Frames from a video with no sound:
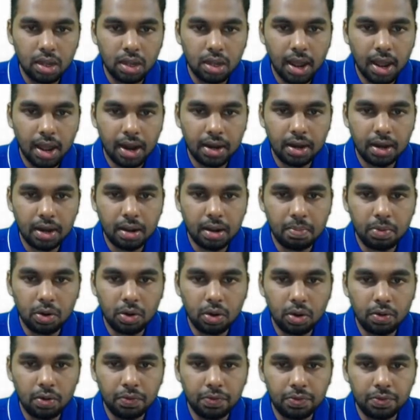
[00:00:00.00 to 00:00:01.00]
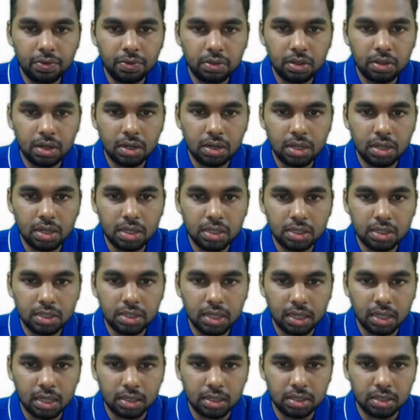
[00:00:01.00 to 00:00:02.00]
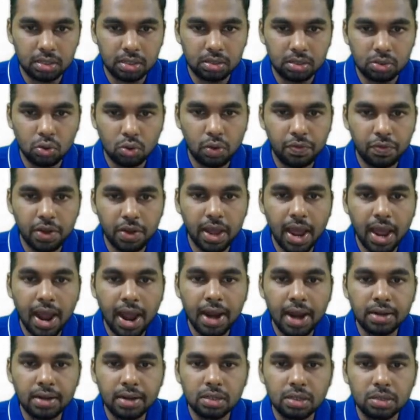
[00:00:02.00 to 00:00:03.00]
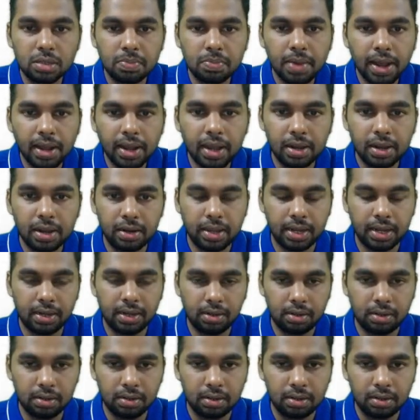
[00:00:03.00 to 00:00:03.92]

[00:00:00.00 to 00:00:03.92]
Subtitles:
and double of 3 is 6. So if I add this back, I'll get,